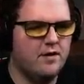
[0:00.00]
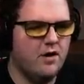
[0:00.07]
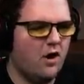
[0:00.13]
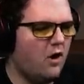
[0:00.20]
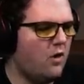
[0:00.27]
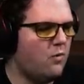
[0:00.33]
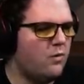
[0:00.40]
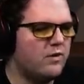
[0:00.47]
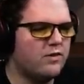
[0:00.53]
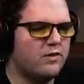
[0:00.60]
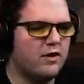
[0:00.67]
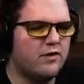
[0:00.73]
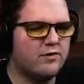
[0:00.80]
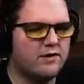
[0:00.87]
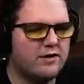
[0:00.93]
Oh,
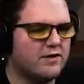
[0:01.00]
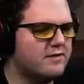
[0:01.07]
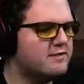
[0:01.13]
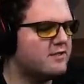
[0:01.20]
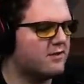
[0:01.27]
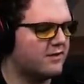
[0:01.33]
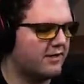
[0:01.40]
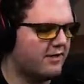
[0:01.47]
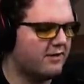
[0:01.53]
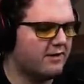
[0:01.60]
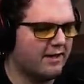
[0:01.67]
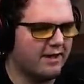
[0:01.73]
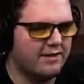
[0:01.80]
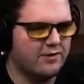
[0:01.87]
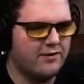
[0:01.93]
the other guns aren't here
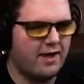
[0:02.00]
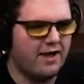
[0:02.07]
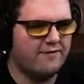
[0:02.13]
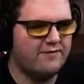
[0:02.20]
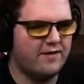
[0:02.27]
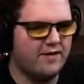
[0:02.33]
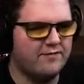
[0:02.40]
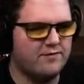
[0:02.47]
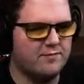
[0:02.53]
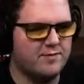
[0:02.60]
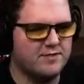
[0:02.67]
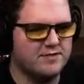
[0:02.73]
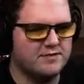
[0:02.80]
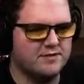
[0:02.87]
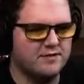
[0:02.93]
yet. You have to have the
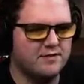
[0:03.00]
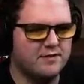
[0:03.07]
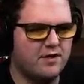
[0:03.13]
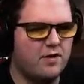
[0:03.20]
pistol.